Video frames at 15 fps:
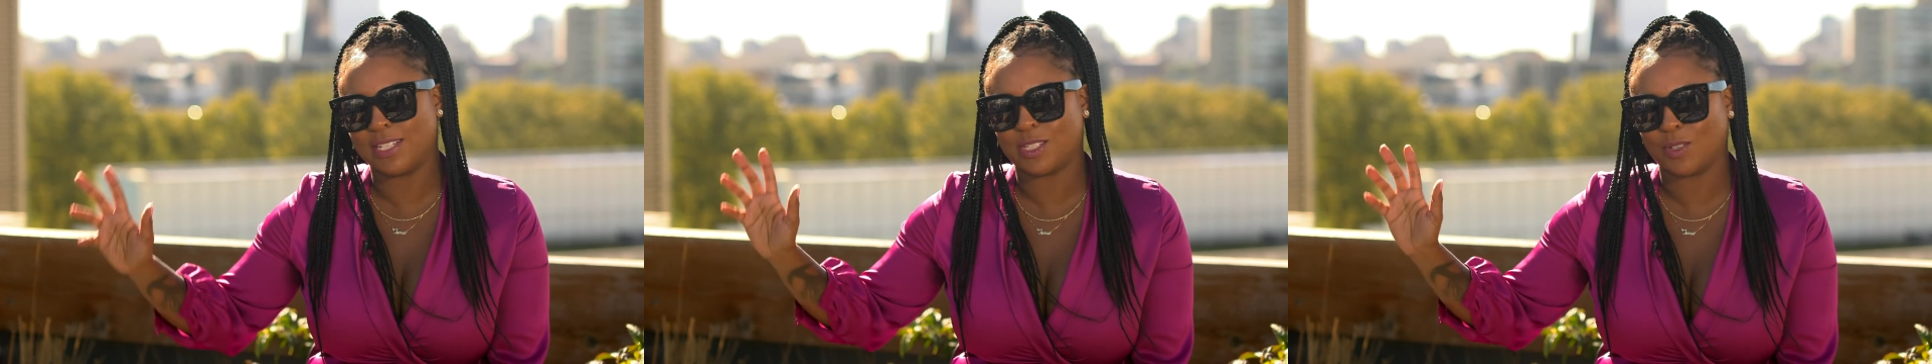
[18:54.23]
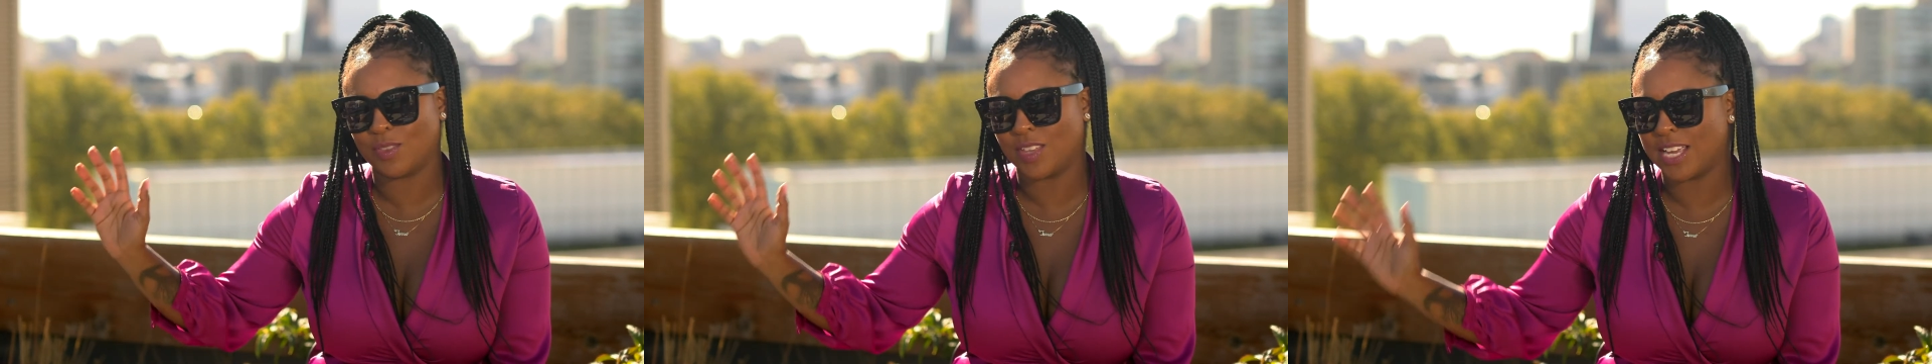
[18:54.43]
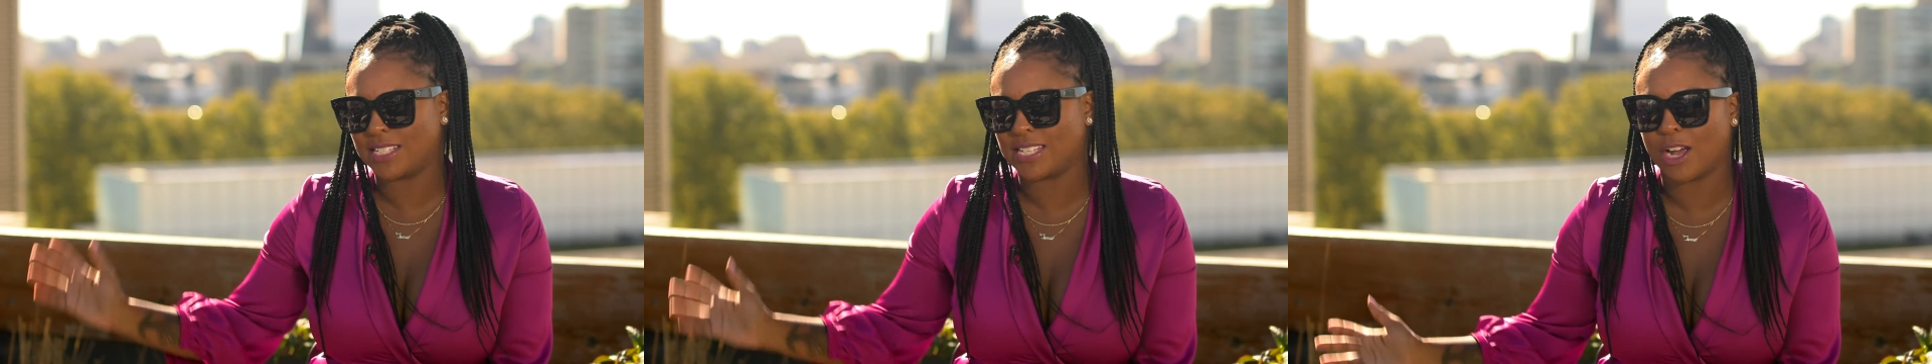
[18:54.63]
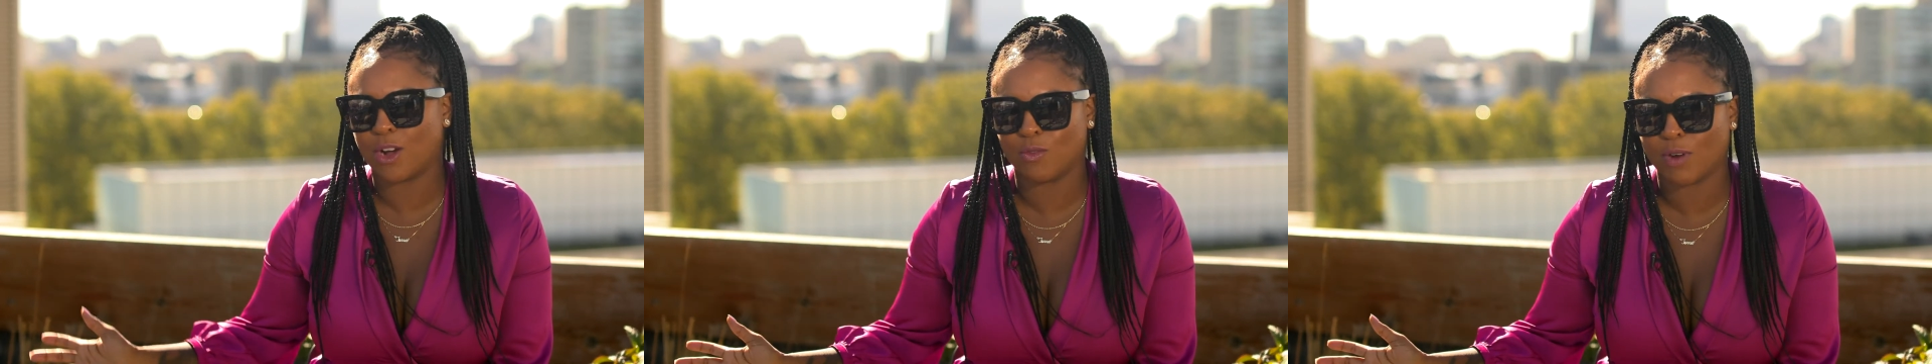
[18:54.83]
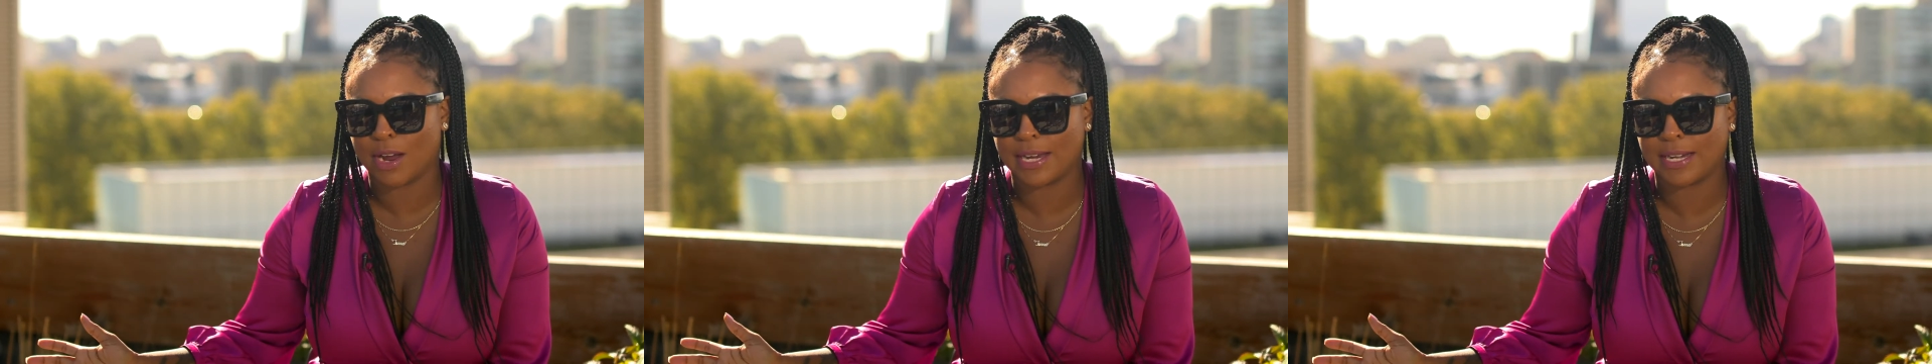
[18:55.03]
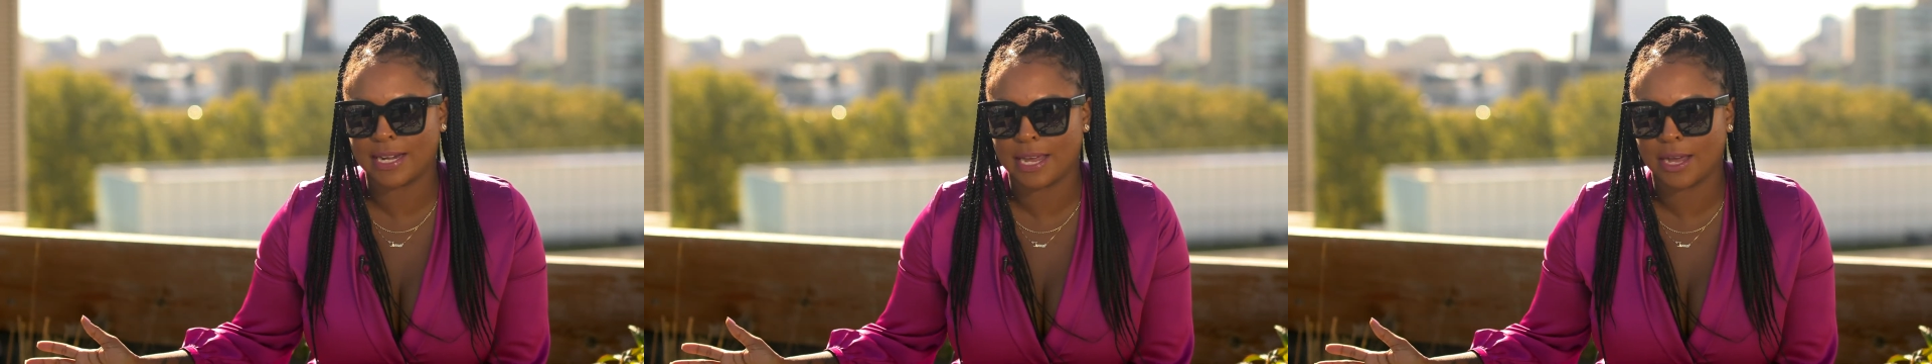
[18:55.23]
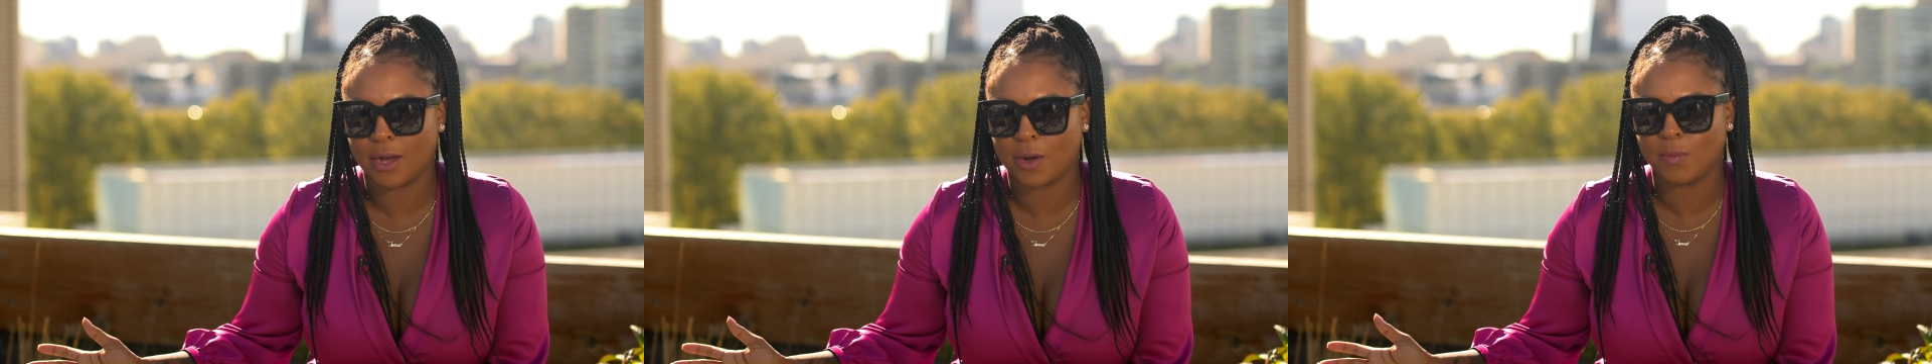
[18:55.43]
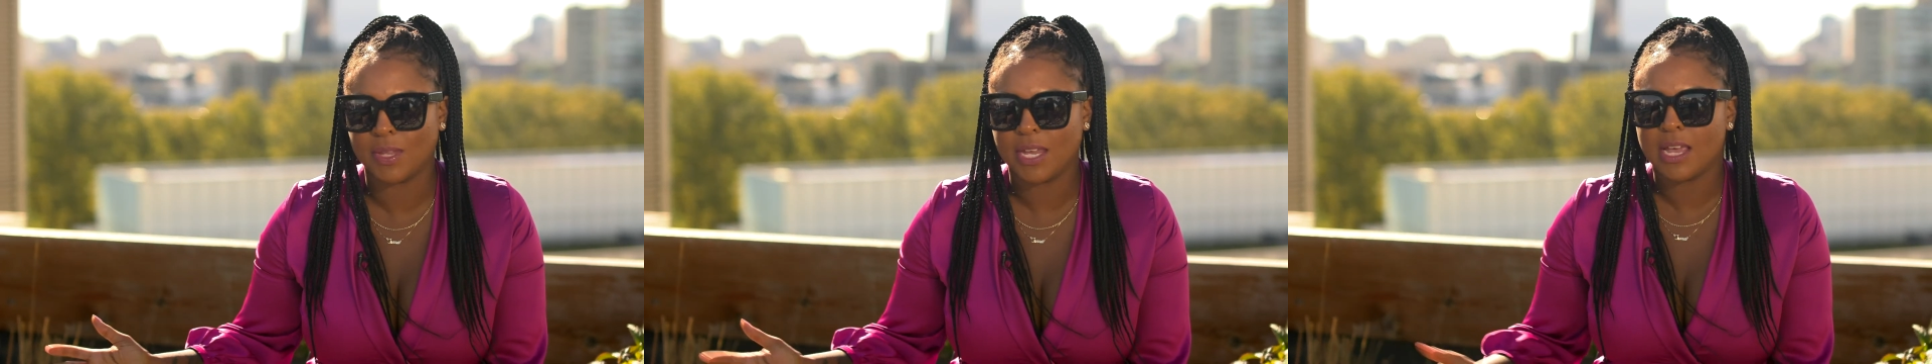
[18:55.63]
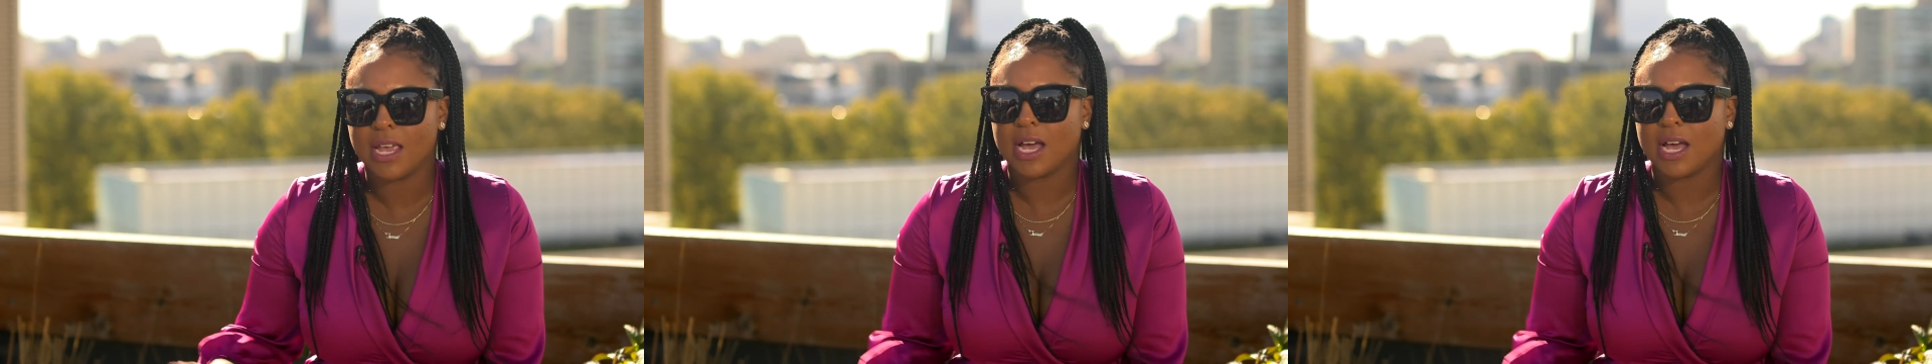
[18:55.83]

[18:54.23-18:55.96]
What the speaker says: so that's out right now.